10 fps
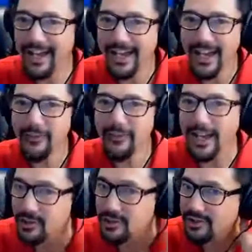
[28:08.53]
I have
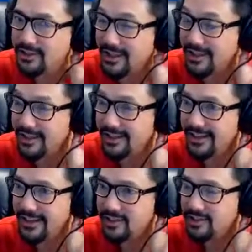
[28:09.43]
actually a head
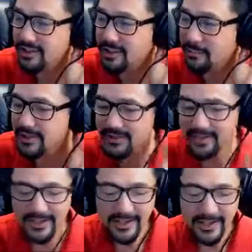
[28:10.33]
start because I
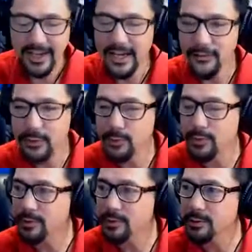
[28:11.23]
have this really
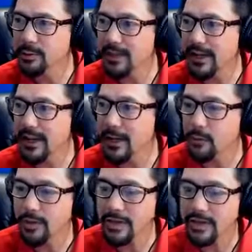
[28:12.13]
cool app where I
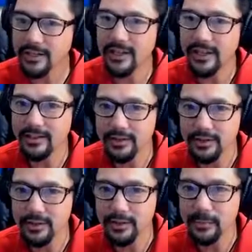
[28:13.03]
can listen to
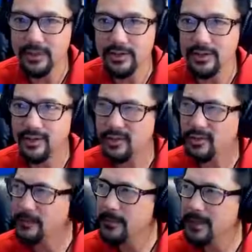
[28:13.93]
books that are
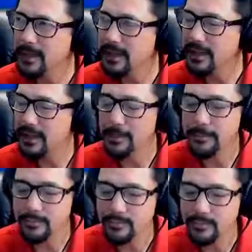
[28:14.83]

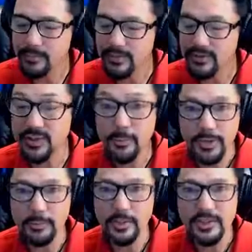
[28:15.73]

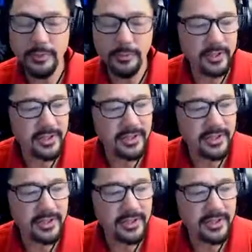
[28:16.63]
book summaries.